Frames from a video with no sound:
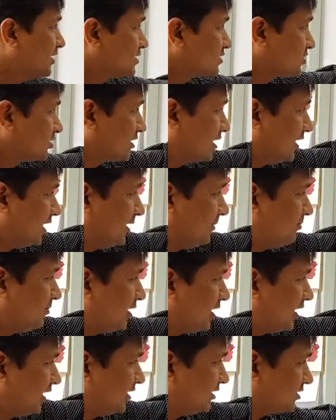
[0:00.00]
So the dim
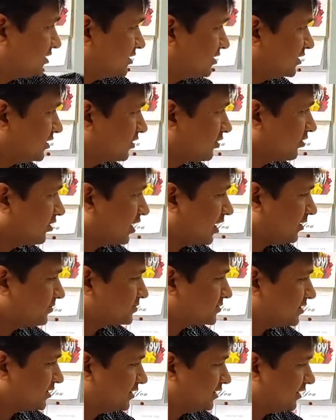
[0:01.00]
light,
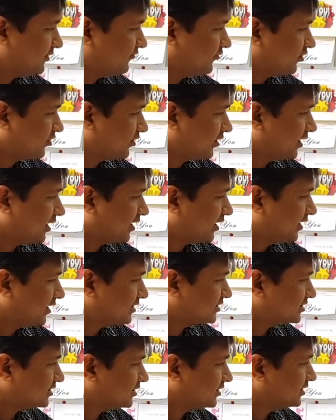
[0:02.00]
rhodopsin
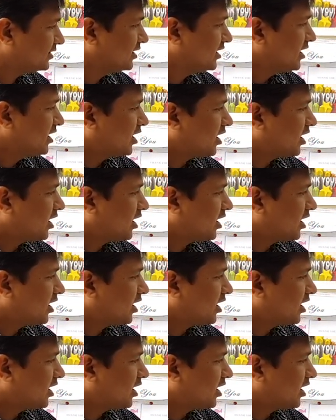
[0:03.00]
degradation,